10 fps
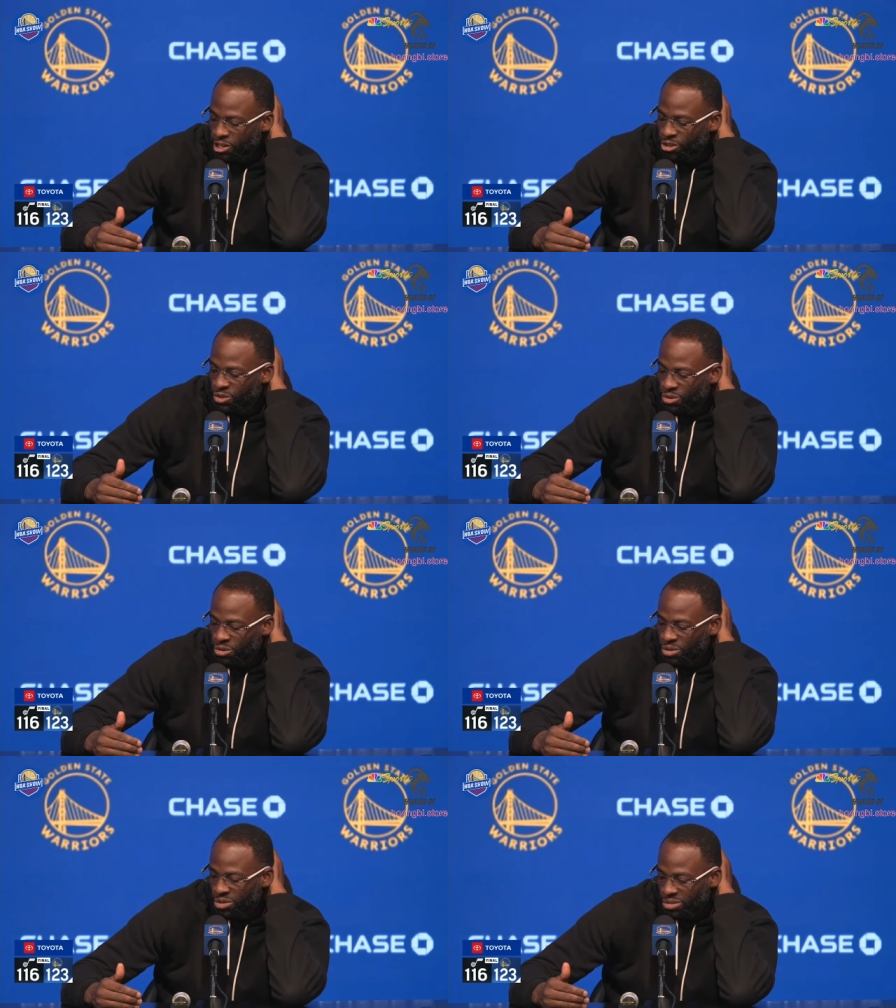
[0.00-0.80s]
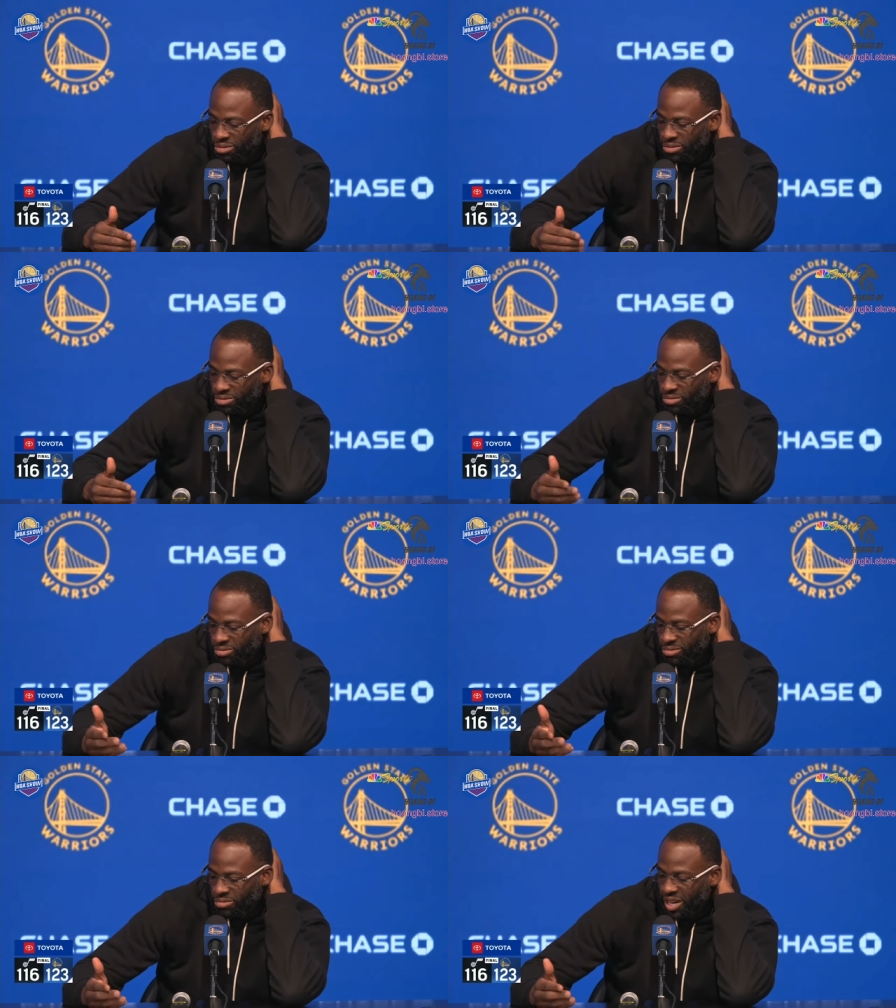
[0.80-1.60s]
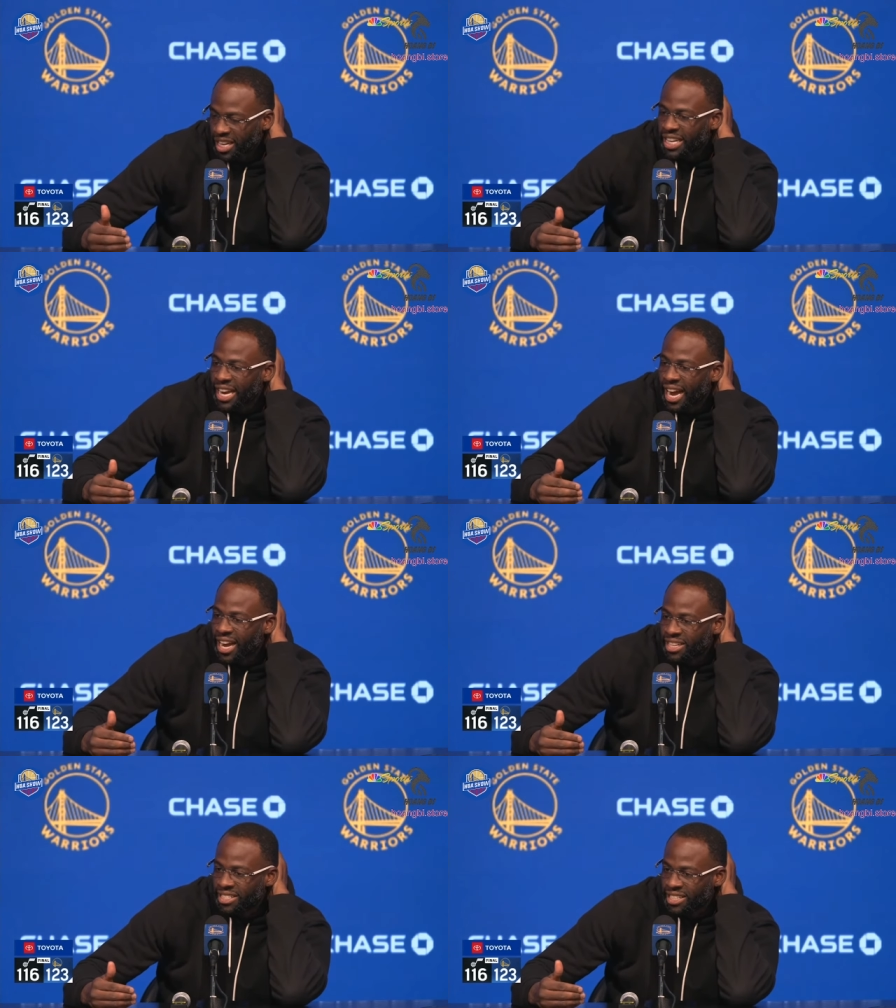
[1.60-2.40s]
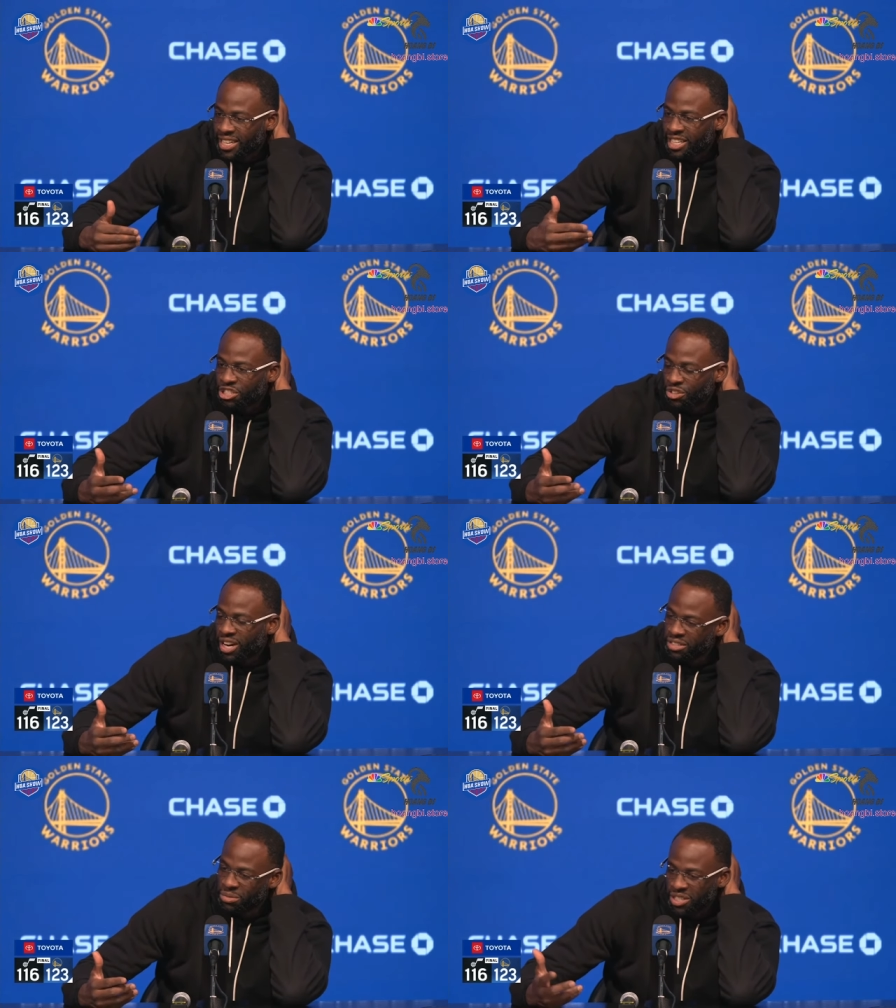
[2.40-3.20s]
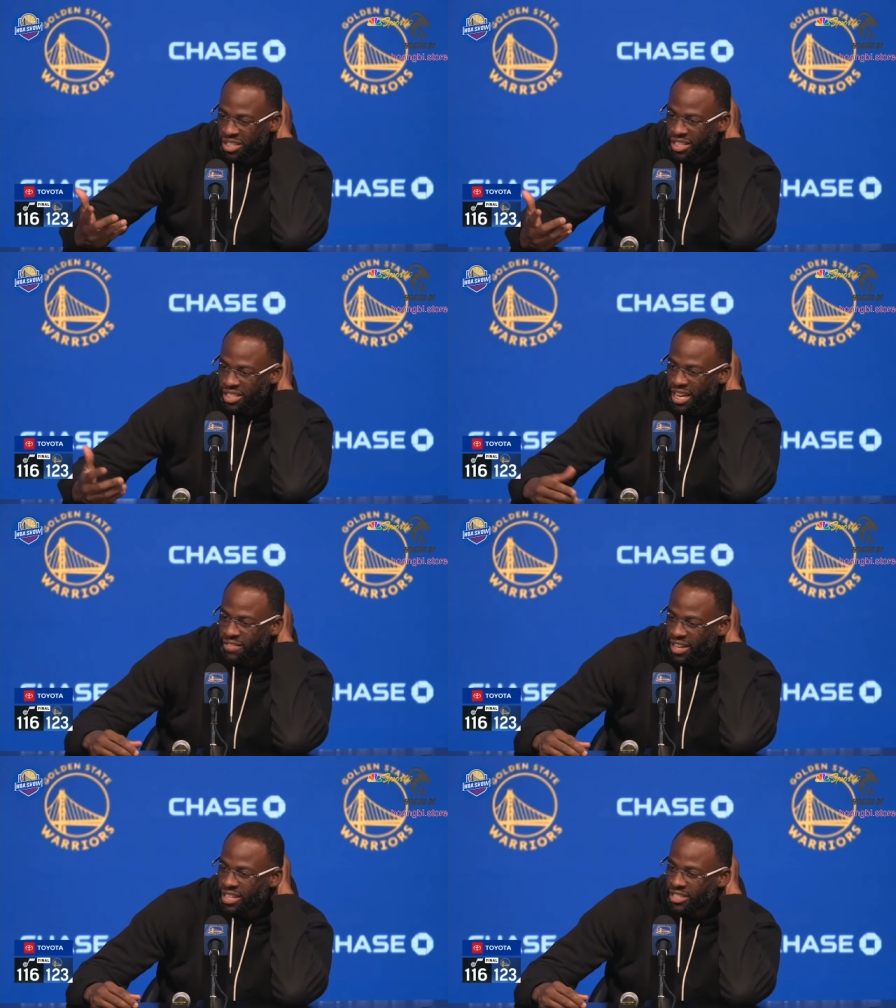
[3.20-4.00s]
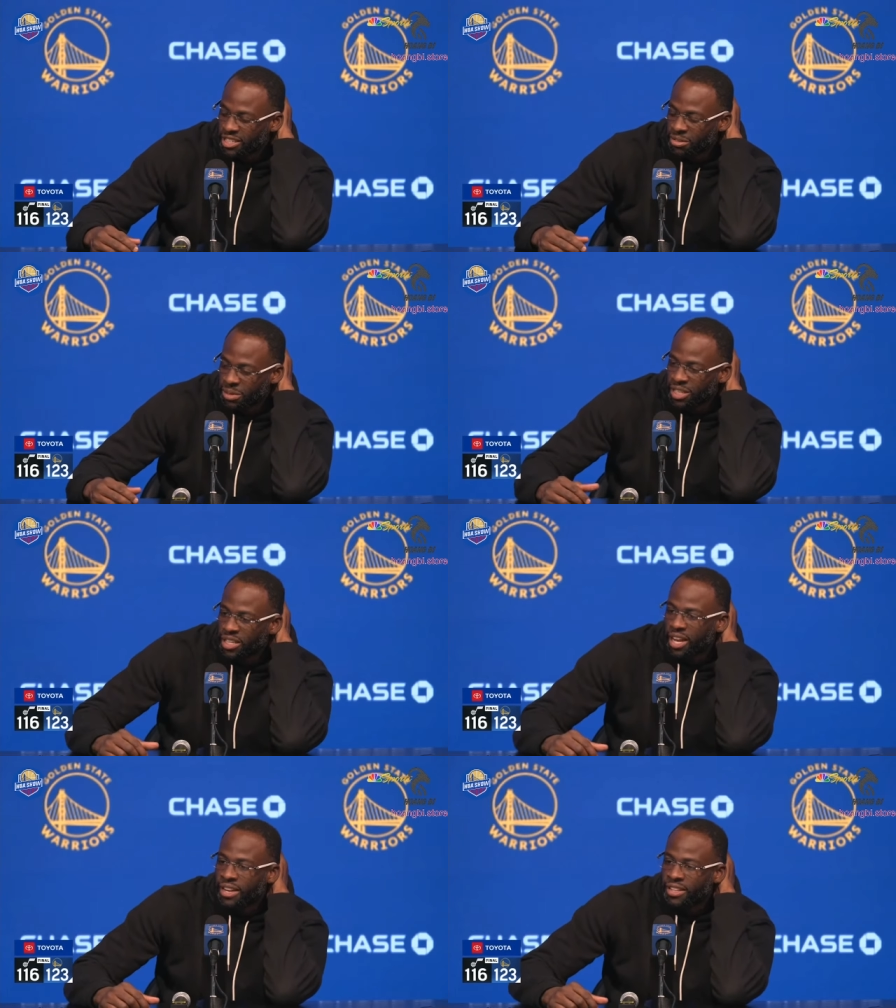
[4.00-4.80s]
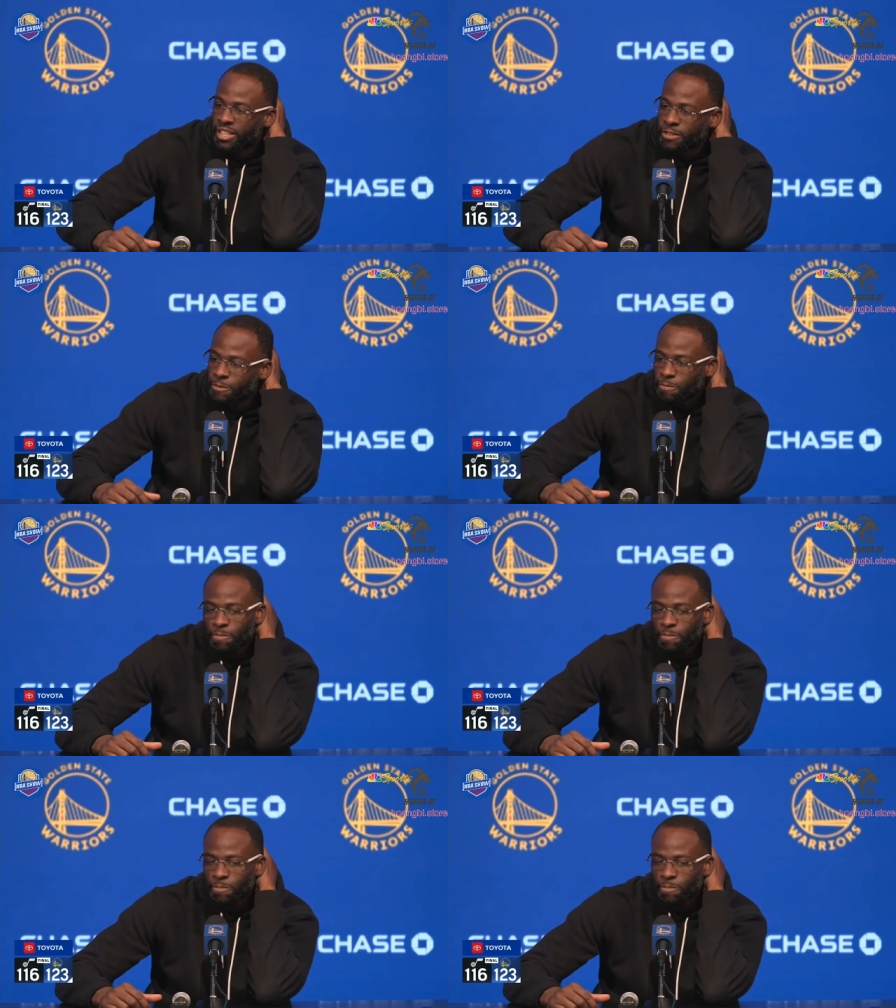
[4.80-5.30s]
use what he has in his strengths, which is his athleticism and his length.